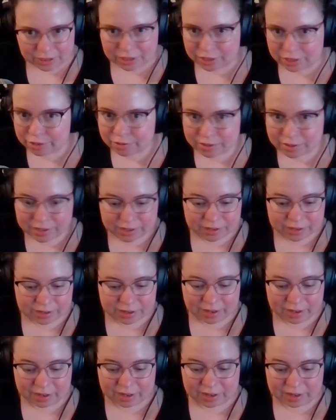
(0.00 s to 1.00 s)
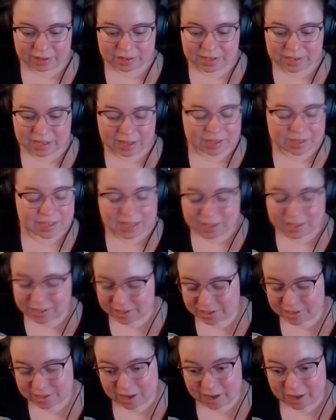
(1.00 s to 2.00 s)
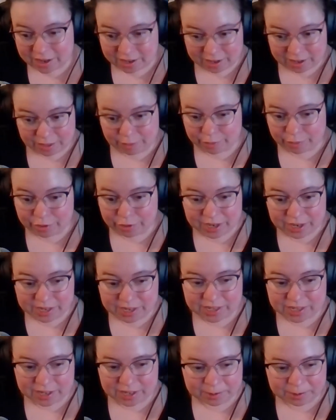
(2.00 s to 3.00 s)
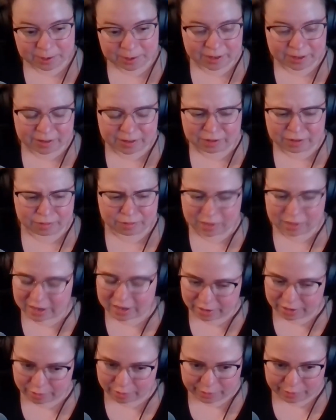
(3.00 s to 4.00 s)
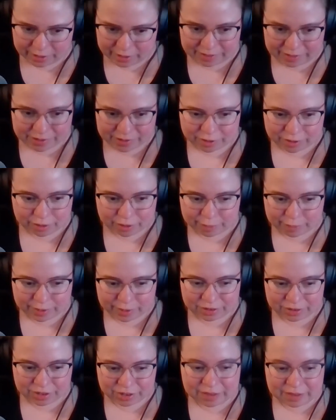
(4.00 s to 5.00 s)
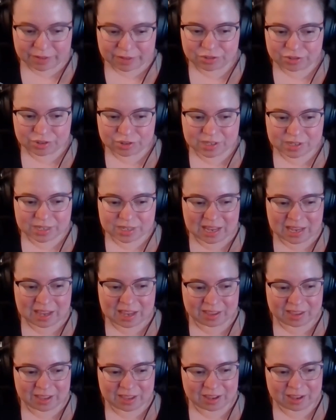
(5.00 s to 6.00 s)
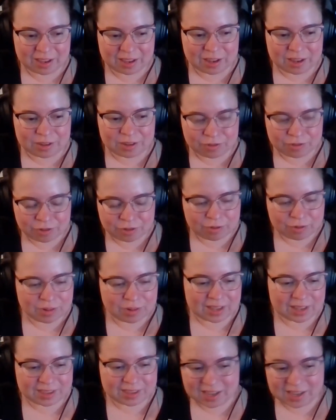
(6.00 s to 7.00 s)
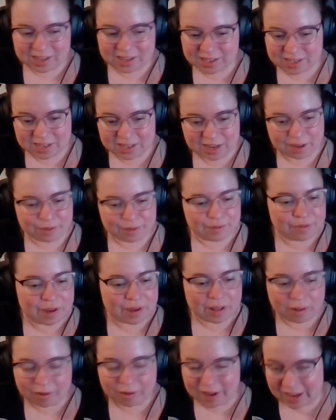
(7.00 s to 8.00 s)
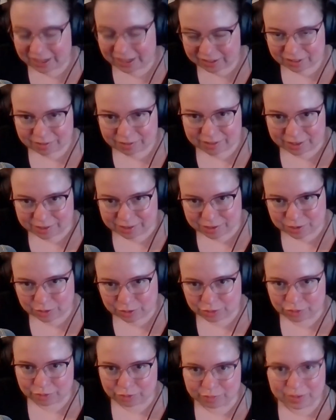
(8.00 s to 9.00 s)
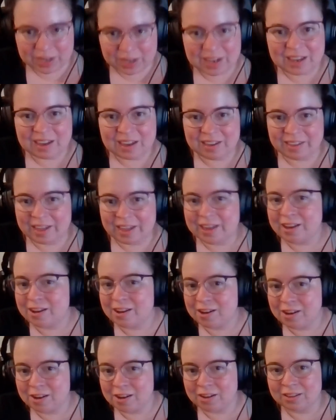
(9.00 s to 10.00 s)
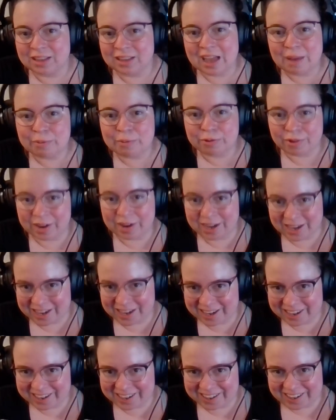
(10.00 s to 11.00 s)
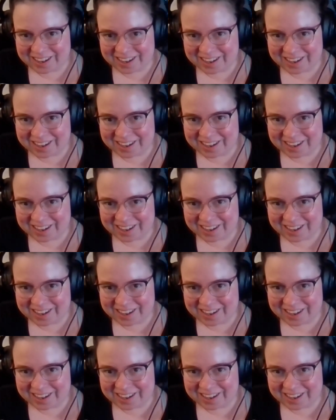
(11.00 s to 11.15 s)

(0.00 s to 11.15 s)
you and Sandra's not in the Mujerista network, I don't believe so, but even just seeing like two Latinas that I follow actively on social media like collaborating,